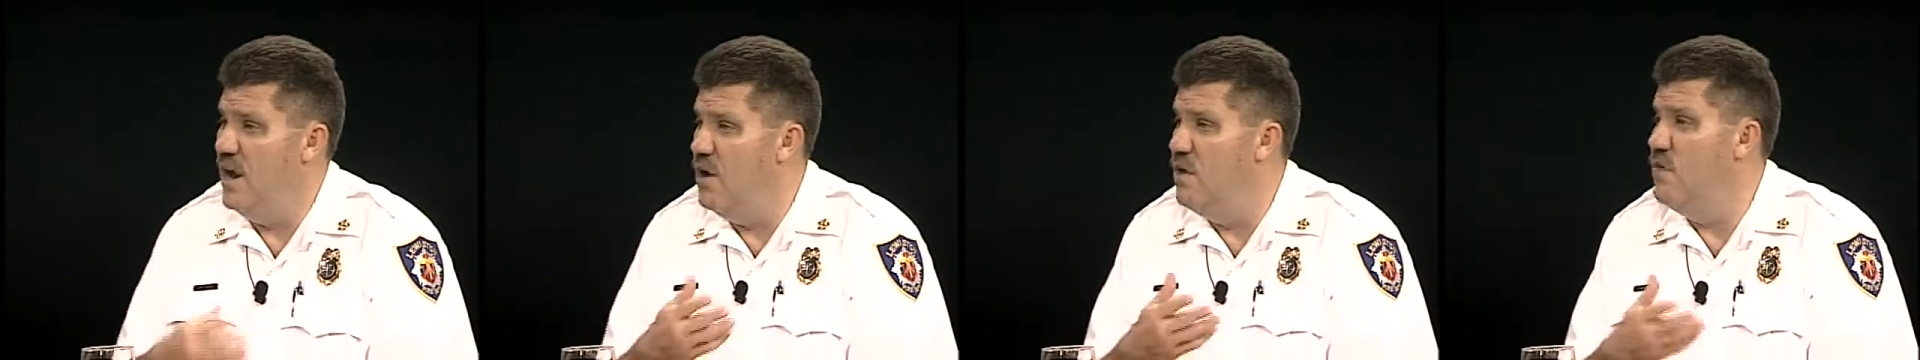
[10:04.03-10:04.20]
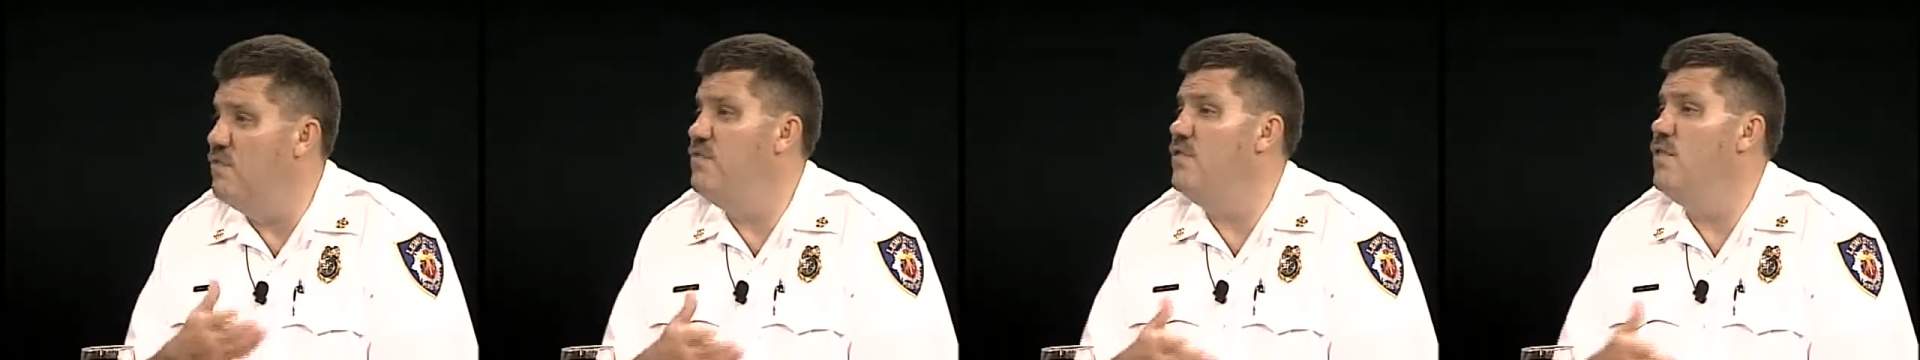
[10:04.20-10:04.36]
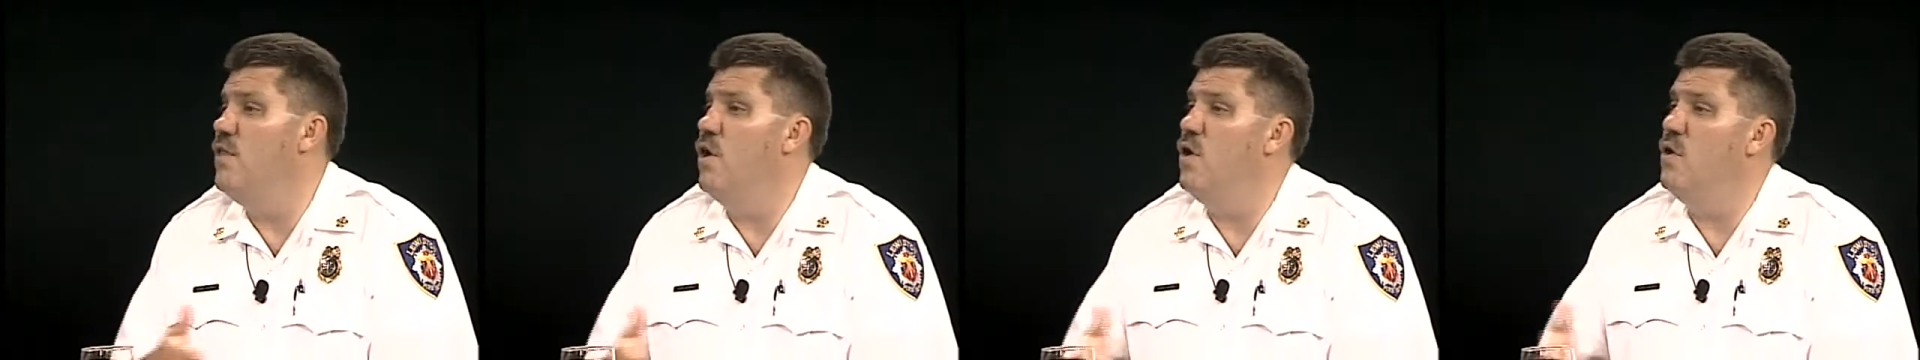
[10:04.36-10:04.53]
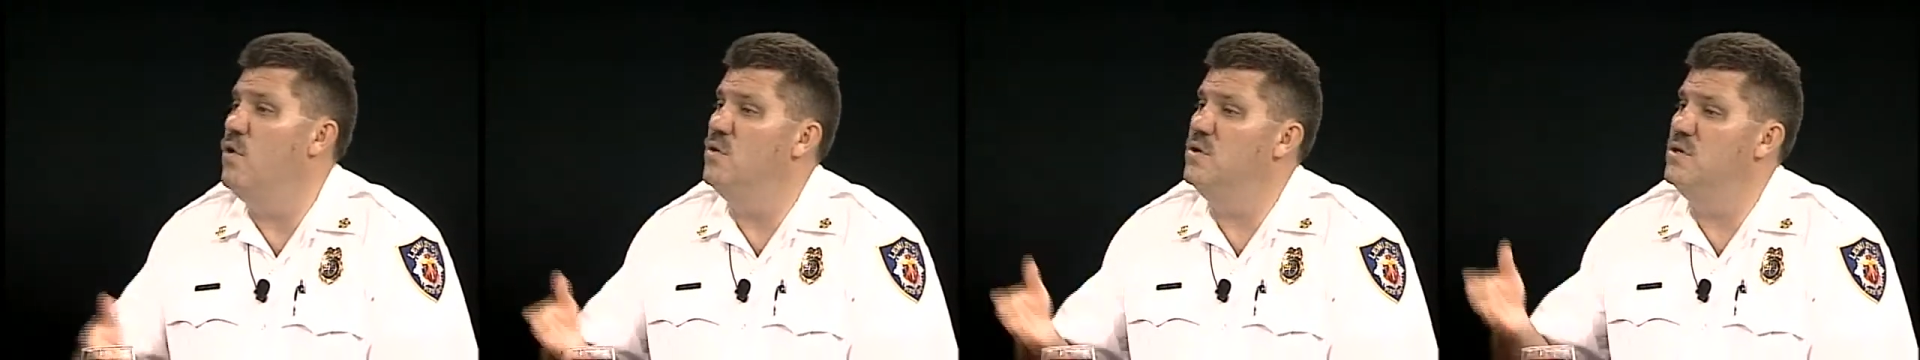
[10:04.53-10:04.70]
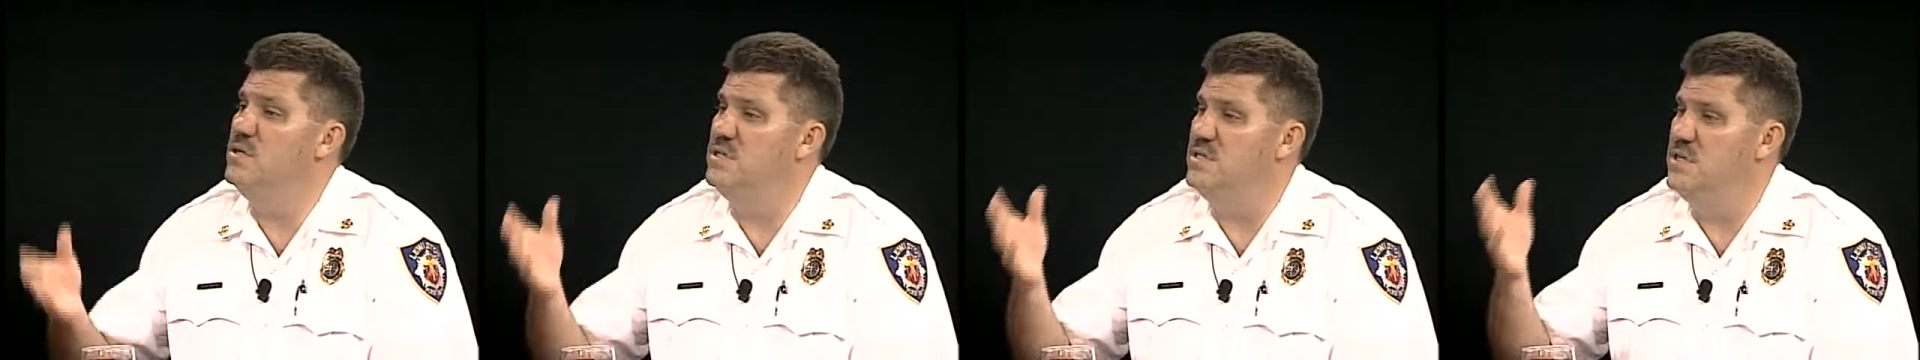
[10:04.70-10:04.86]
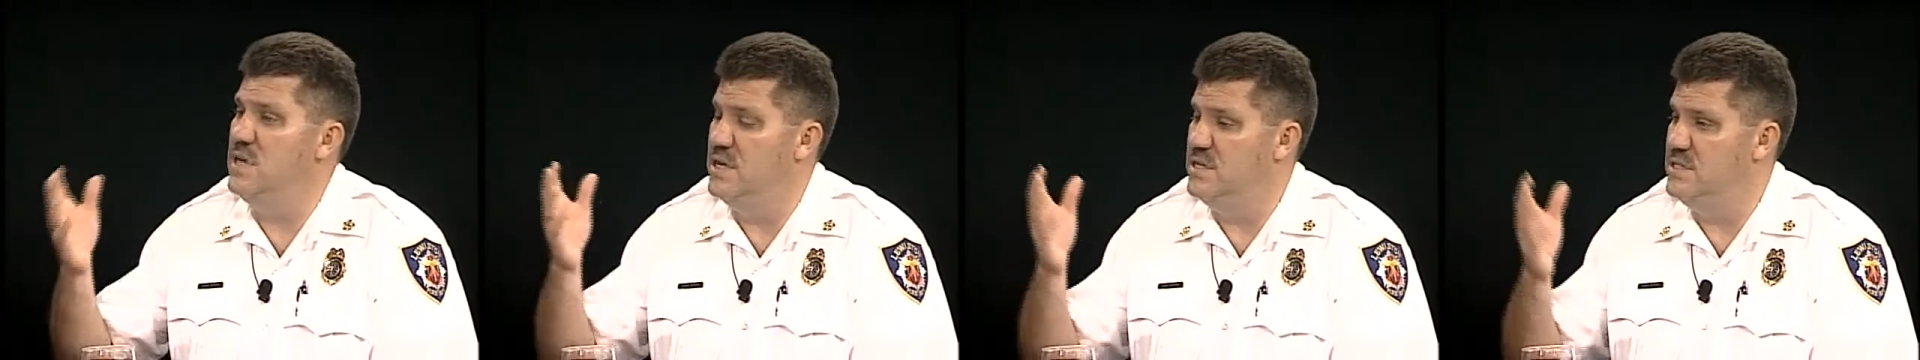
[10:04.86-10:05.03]

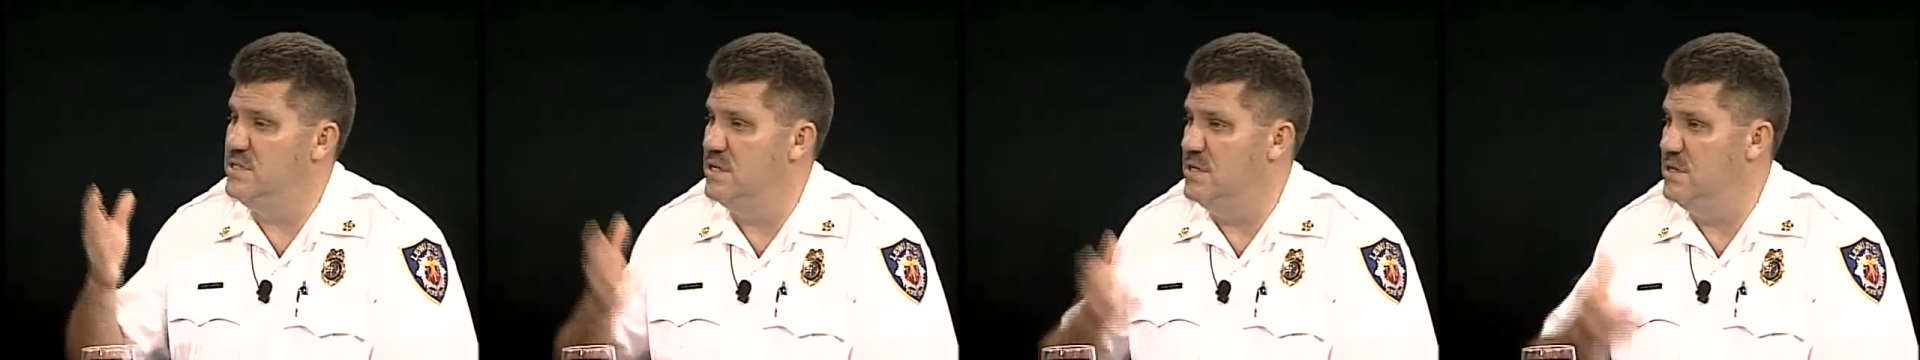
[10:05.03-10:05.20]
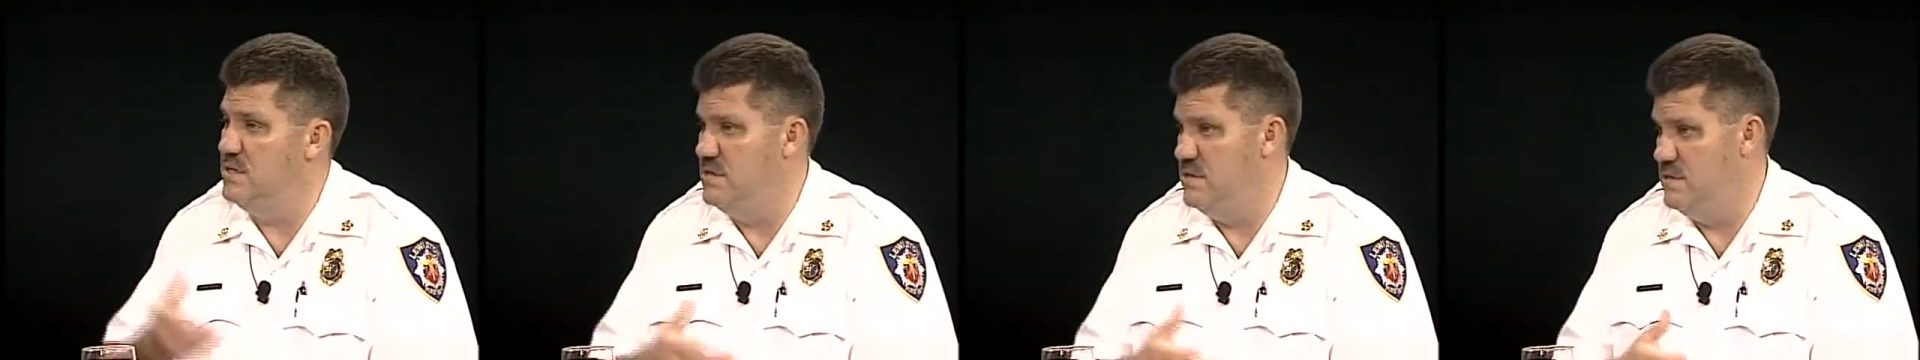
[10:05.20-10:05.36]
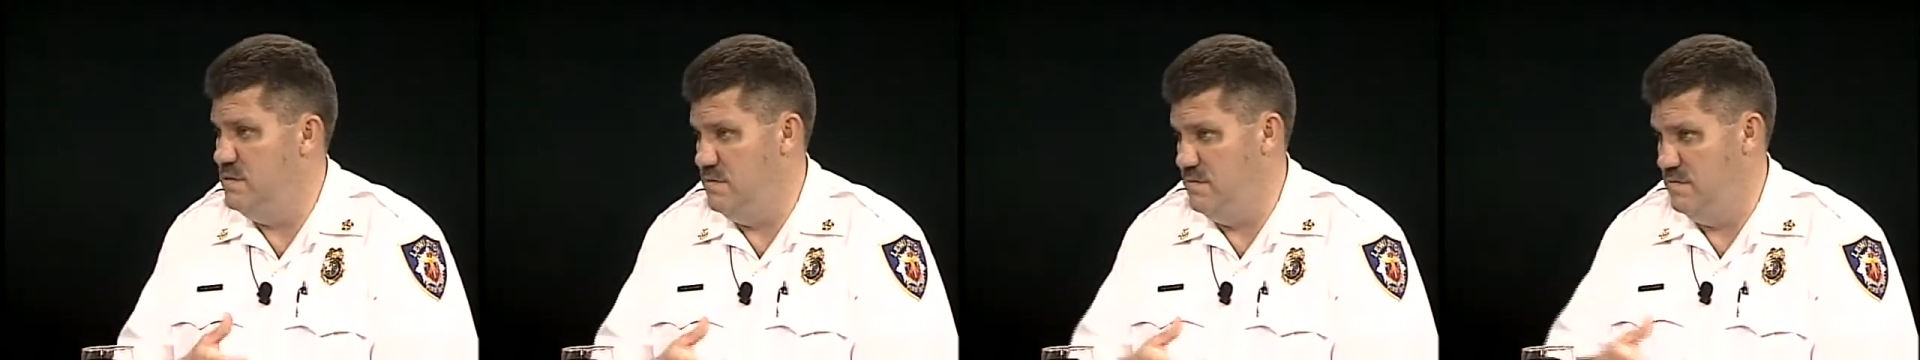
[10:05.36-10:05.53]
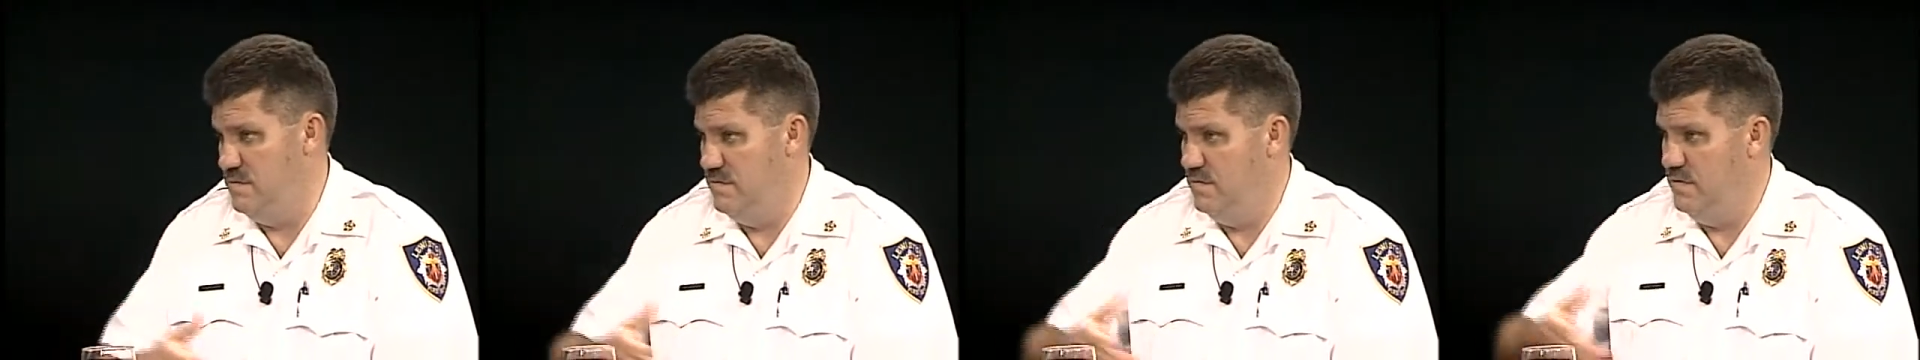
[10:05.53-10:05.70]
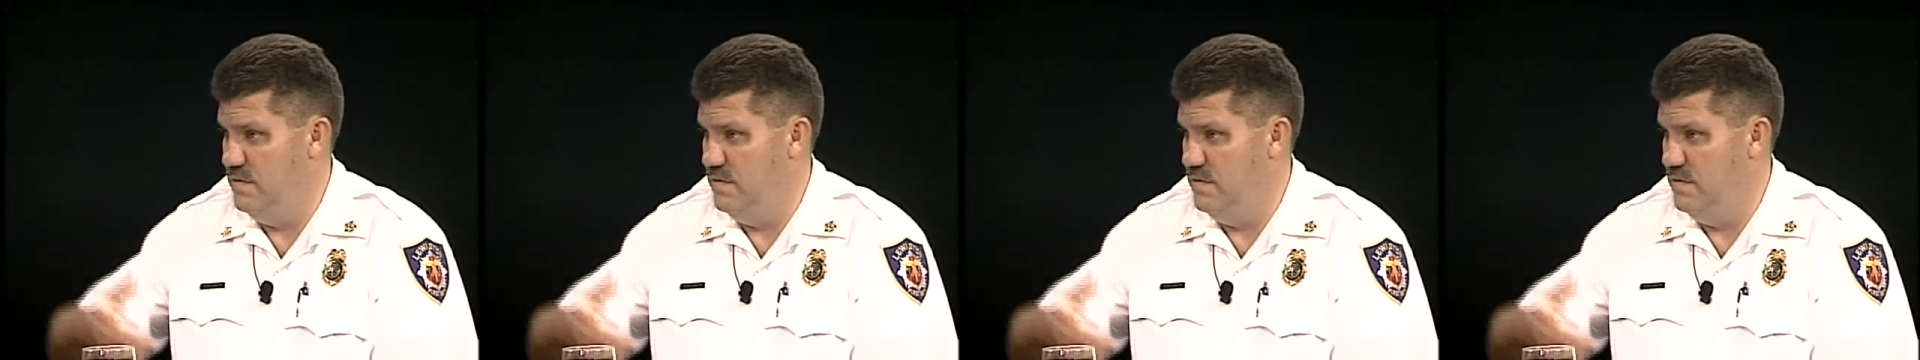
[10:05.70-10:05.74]
airflow doesn't